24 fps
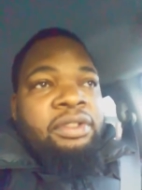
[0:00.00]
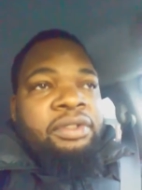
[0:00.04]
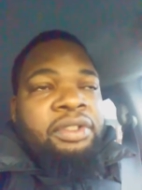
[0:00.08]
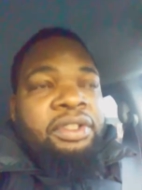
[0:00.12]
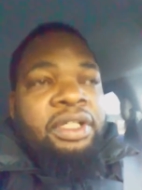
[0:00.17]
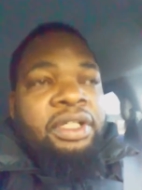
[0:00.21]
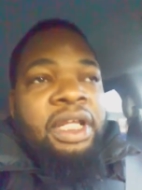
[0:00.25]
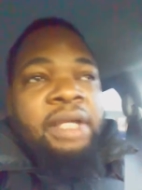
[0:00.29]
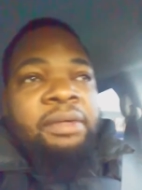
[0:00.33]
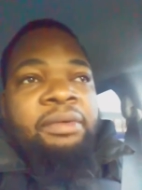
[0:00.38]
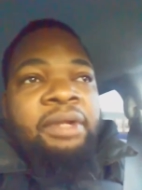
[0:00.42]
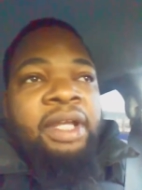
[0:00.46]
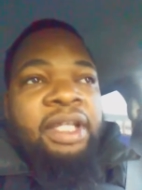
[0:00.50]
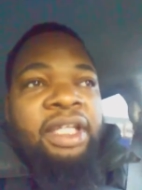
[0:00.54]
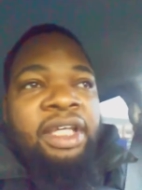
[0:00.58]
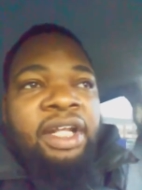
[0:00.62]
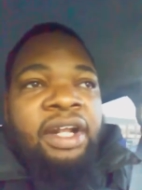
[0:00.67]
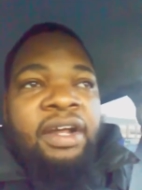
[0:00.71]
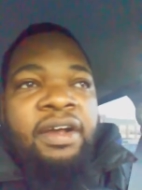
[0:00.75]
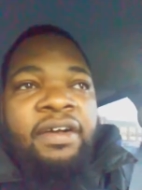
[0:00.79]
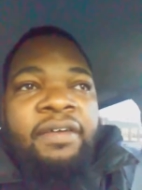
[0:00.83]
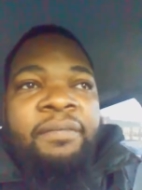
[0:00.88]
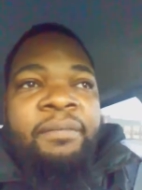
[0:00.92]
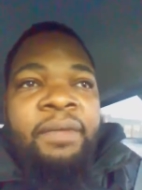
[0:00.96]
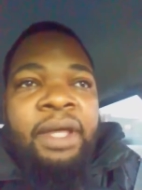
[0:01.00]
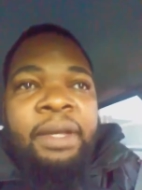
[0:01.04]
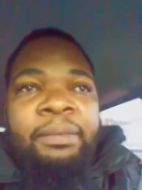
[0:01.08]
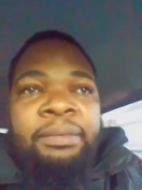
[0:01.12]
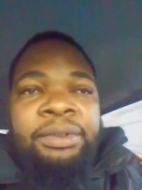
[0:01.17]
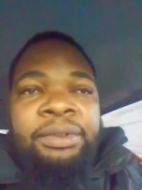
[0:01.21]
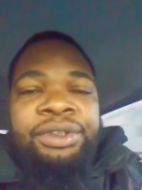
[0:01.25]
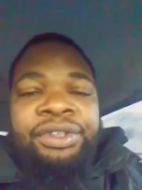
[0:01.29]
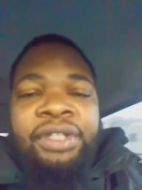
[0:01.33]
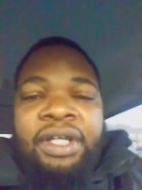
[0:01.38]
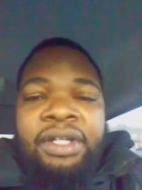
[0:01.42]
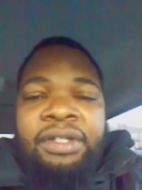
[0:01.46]
So today when I get off, man,
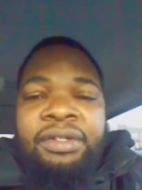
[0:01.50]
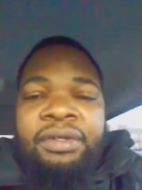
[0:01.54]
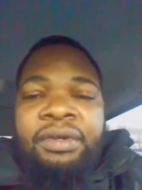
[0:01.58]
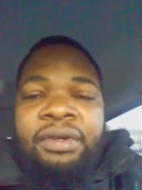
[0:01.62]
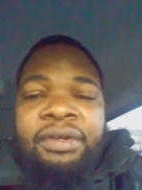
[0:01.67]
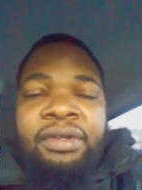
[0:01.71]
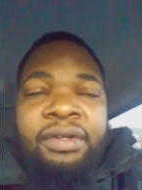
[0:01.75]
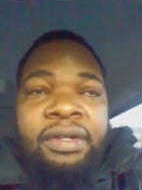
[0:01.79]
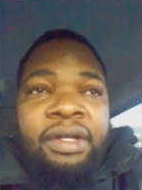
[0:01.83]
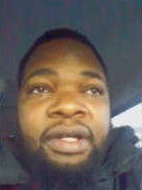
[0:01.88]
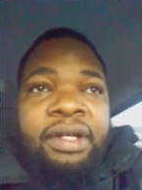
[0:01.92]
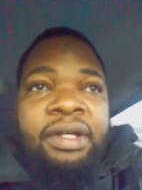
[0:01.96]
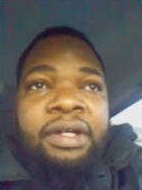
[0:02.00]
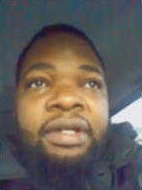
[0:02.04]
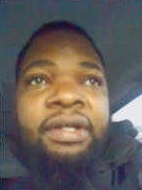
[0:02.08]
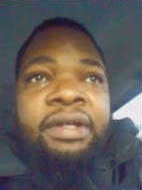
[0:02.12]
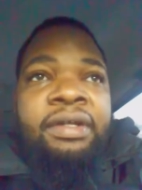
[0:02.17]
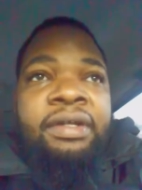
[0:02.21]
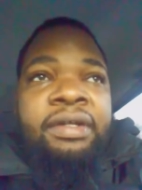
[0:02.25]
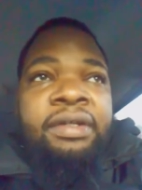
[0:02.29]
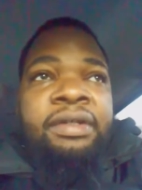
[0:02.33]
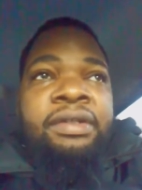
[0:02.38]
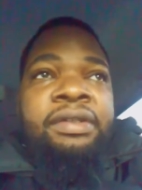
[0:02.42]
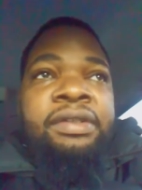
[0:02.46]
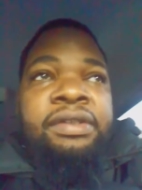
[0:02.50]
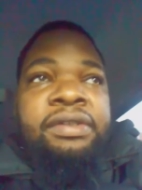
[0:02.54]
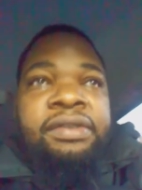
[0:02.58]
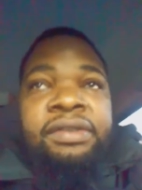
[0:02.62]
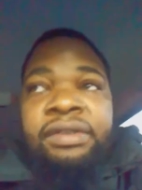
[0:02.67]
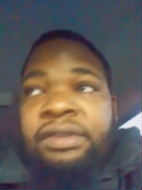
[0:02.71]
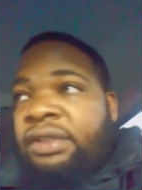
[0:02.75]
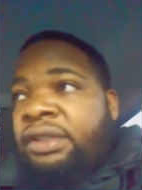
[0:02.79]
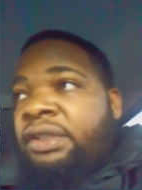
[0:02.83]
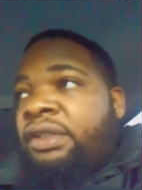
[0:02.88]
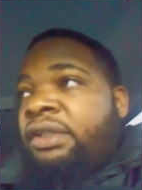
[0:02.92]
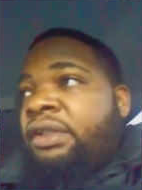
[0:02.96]
I'm gonna try to do a, uh,
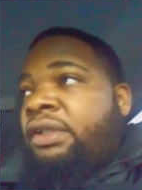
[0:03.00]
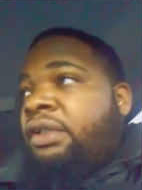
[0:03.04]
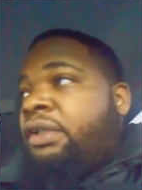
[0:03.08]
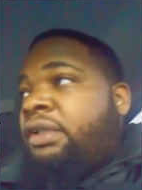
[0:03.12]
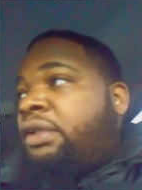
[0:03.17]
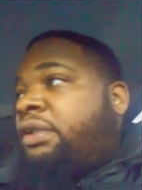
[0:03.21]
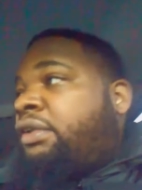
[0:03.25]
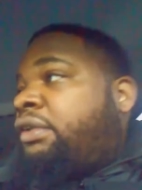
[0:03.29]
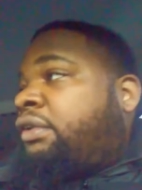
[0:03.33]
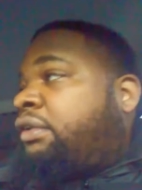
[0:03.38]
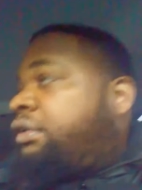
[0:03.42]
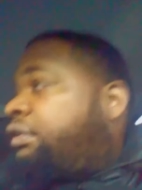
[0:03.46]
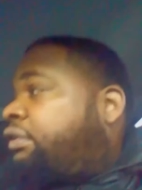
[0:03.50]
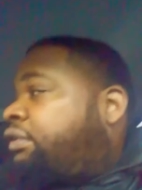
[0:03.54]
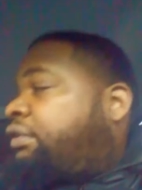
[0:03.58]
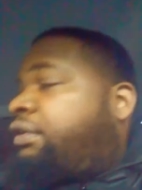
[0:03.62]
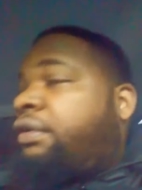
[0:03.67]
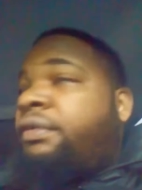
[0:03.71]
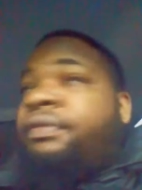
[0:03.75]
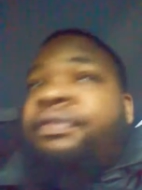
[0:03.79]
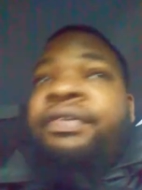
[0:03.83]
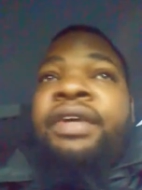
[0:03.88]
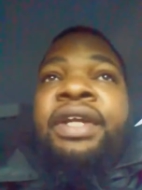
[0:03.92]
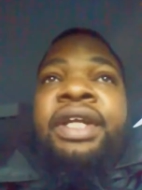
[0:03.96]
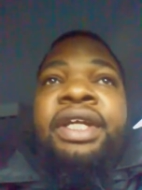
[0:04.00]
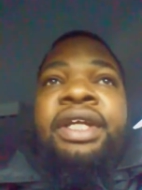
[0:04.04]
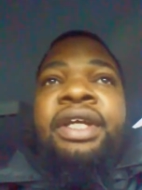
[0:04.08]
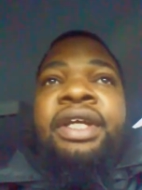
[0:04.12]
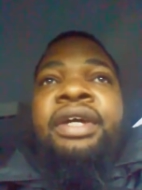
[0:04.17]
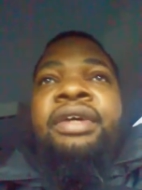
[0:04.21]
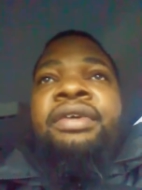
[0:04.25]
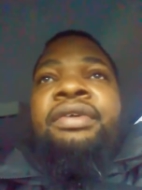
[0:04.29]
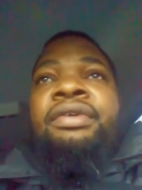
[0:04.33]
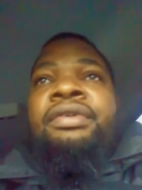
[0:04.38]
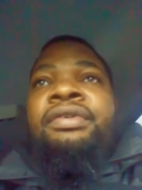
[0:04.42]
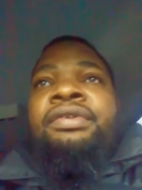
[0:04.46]
a
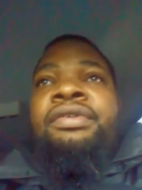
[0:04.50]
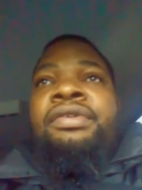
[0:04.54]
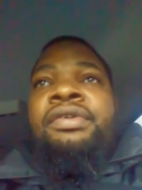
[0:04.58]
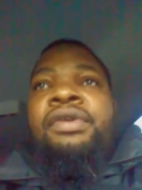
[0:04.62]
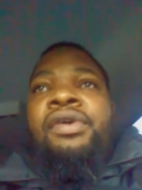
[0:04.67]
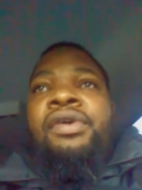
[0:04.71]
video.